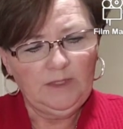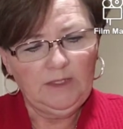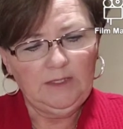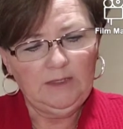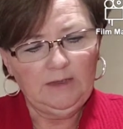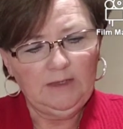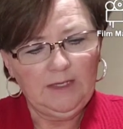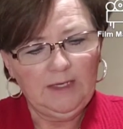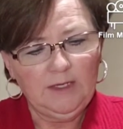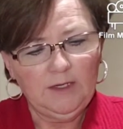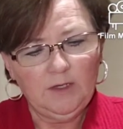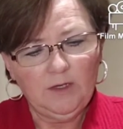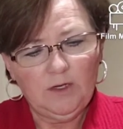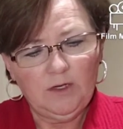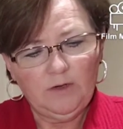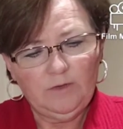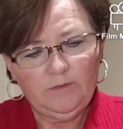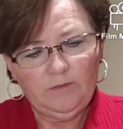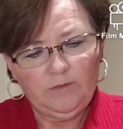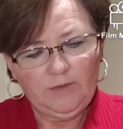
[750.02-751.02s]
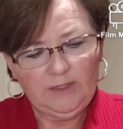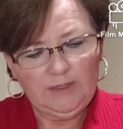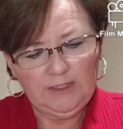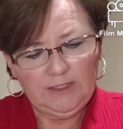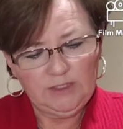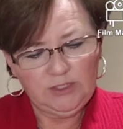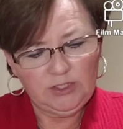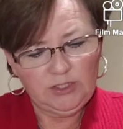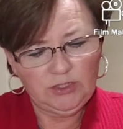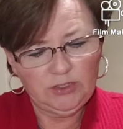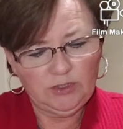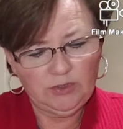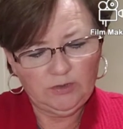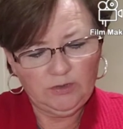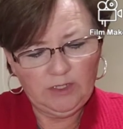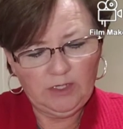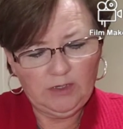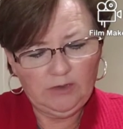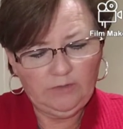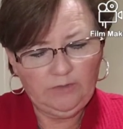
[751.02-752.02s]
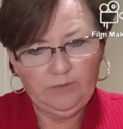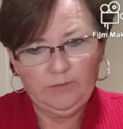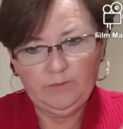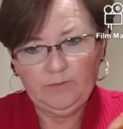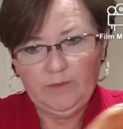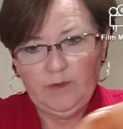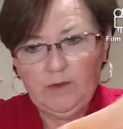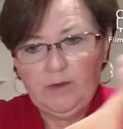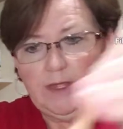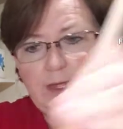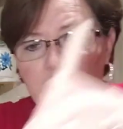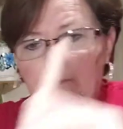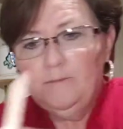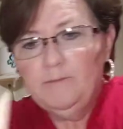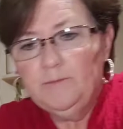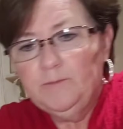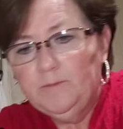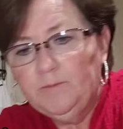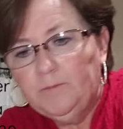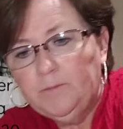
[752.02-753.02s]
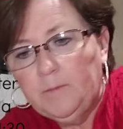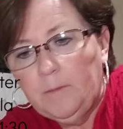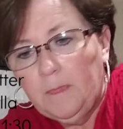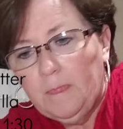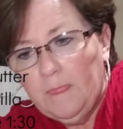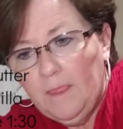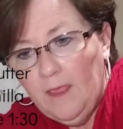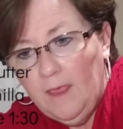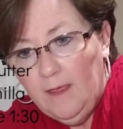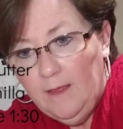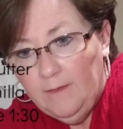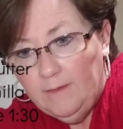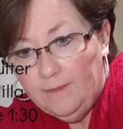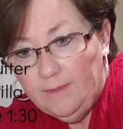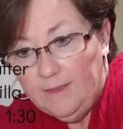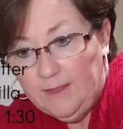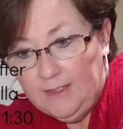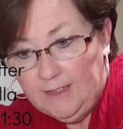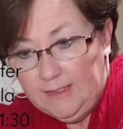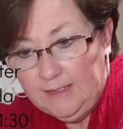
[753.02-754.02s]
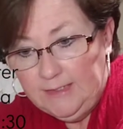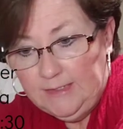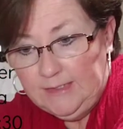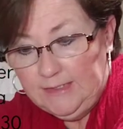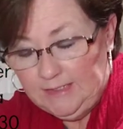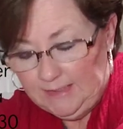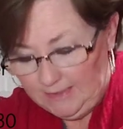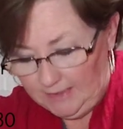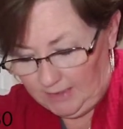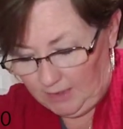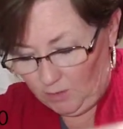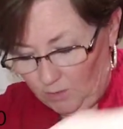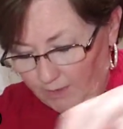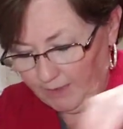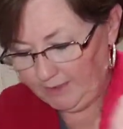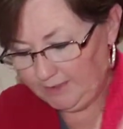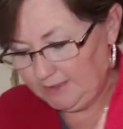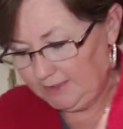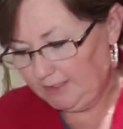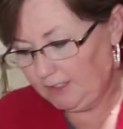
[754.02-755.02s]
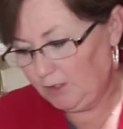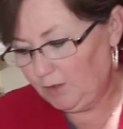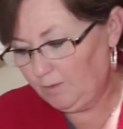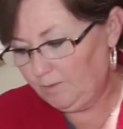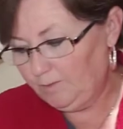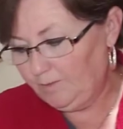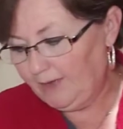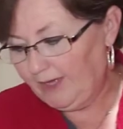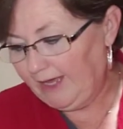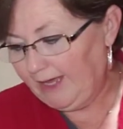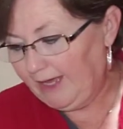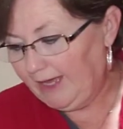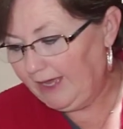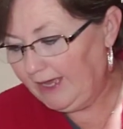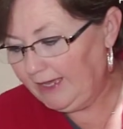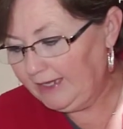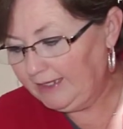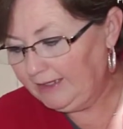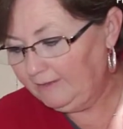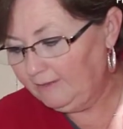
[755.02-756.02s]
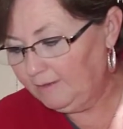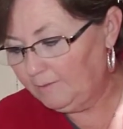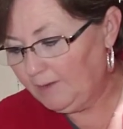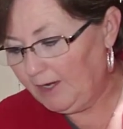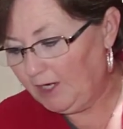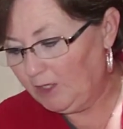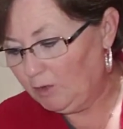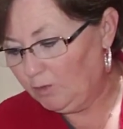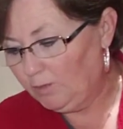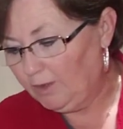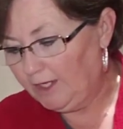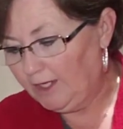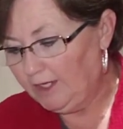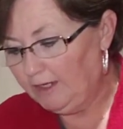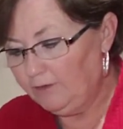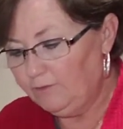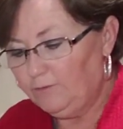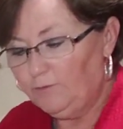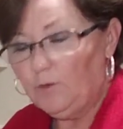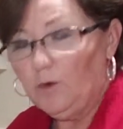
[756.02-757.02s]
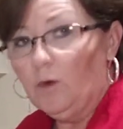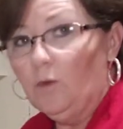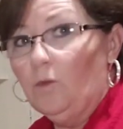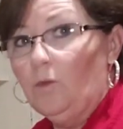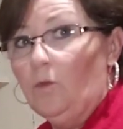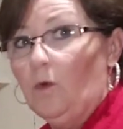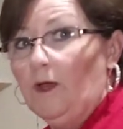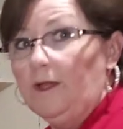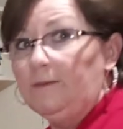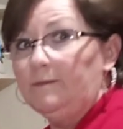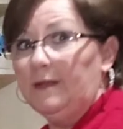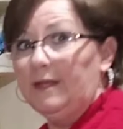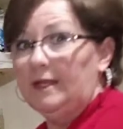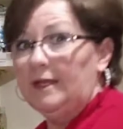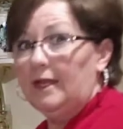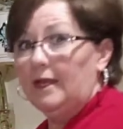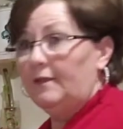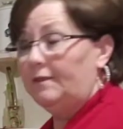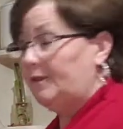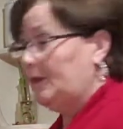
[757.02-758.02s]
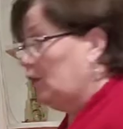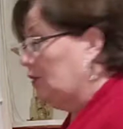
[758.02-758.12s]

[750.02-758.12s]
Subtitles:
Get that off, get that sugar off, okay? This is going to go back in the microwave for 1 minute and